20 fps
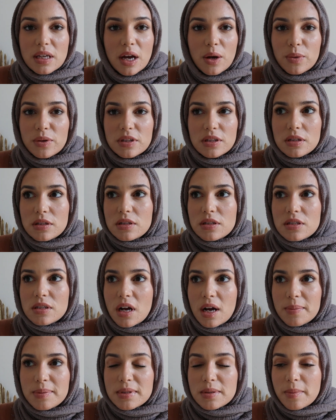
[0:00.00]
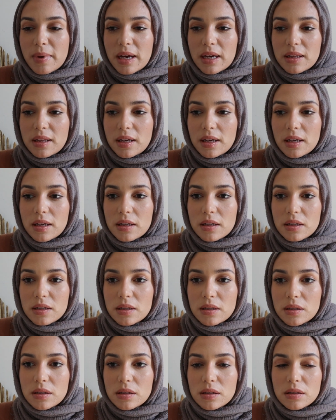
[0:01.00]
I would stop smiling,
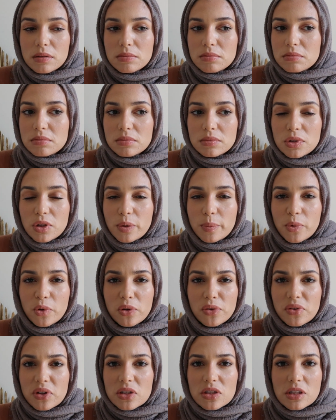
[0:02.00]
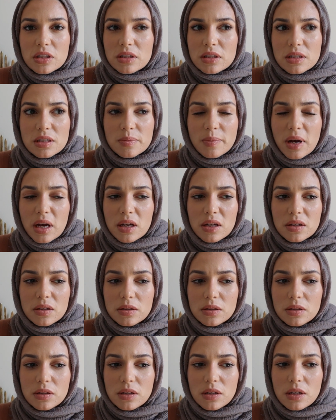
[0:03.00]
no motivation to smile,